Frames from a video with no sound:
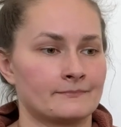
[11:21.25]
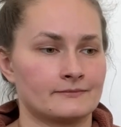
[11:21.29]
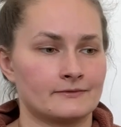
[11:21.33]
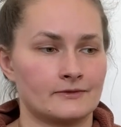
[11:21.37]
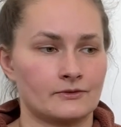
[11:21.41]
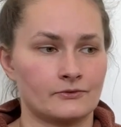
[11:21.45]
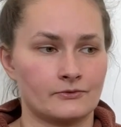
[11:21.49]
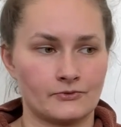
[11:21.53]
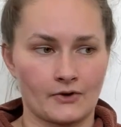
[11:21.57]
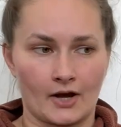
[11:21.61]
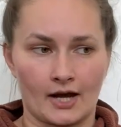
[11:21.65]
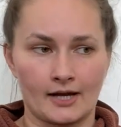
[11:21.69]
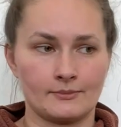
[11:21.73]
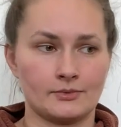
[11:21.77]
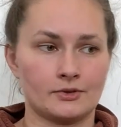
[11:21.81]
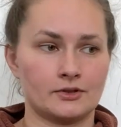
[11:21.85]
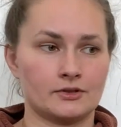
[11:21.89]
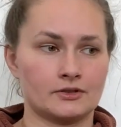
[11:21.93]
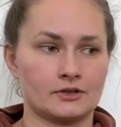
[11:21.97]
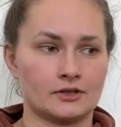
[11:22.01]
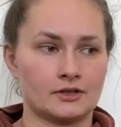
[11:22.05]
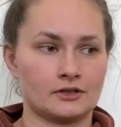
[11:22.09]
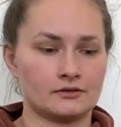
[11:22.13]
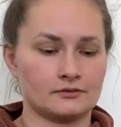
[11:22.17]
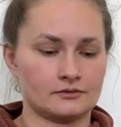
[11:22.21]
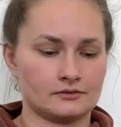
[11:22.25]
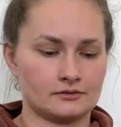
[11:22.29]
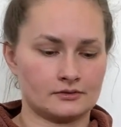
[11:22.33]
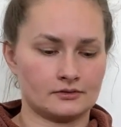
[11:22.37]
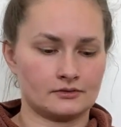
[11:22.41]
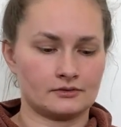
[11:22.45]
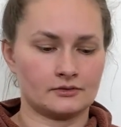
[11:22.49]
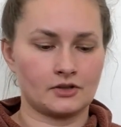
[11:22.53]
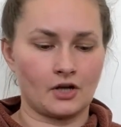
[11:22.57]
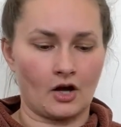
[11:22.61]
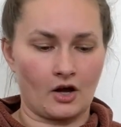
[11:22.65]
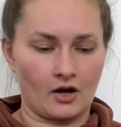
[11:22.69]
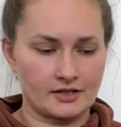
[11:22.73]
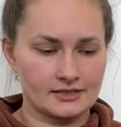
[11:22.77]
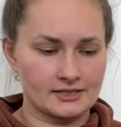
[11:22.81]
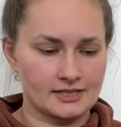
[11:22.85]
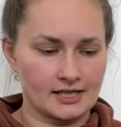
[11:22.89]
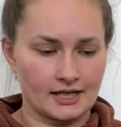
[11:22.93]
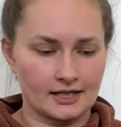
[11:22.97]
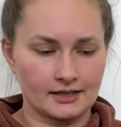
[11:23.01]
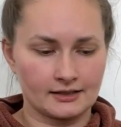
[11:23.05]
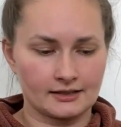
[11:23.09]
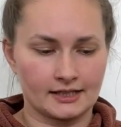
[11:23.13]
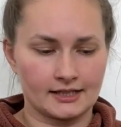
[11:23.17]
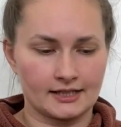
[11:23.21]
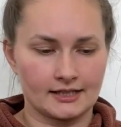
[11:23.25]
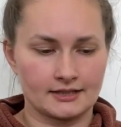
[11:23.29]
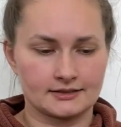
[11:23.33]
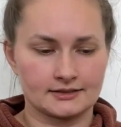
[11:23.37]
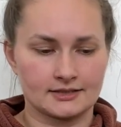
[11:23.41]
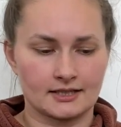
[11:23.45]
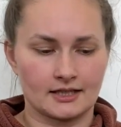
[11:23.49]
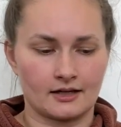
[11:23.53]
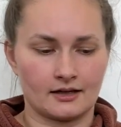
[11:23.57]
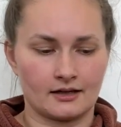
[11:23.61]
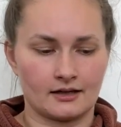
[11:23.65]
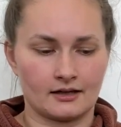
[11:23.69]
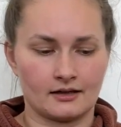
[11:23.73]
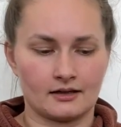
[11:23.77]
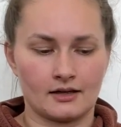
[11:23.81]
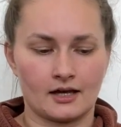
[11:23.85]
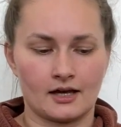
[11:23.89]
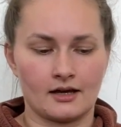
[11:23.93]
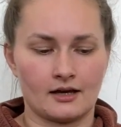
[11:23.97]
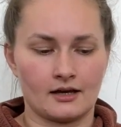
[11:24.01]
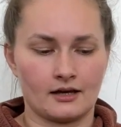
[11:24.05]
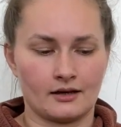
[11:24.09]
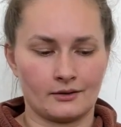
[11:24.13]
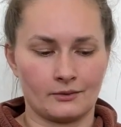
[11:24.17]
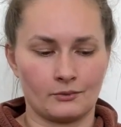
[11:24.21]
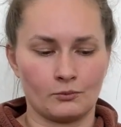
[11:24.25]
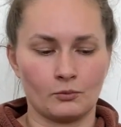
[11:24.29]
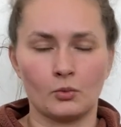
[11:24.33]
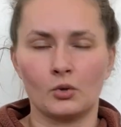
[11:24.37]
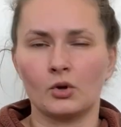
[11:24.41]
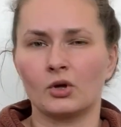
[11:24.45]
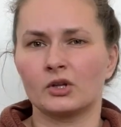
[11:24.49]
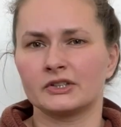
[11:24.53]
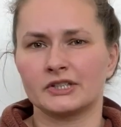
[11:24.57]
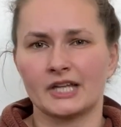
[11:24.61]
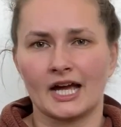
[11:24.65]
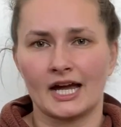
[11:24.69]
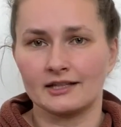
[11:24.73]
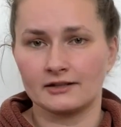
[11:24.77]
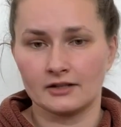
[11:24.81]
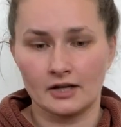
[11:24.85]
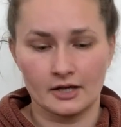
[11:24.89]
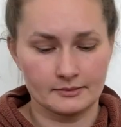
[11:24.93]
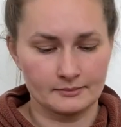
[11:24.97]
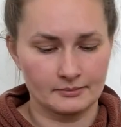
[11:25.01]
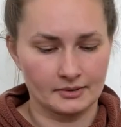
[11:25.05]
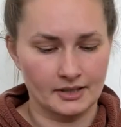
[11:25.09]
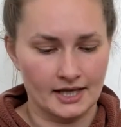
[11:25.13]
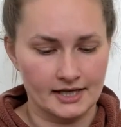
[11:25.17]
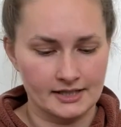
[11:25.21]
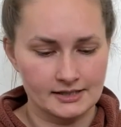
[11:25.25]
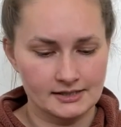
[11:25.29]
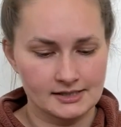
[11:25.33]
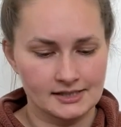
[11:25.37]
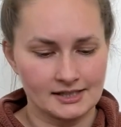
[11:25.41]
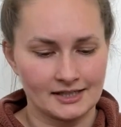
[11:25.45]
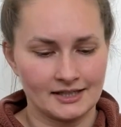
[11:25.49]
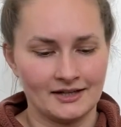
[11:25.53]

fiber content, like it's a wool nylon blend.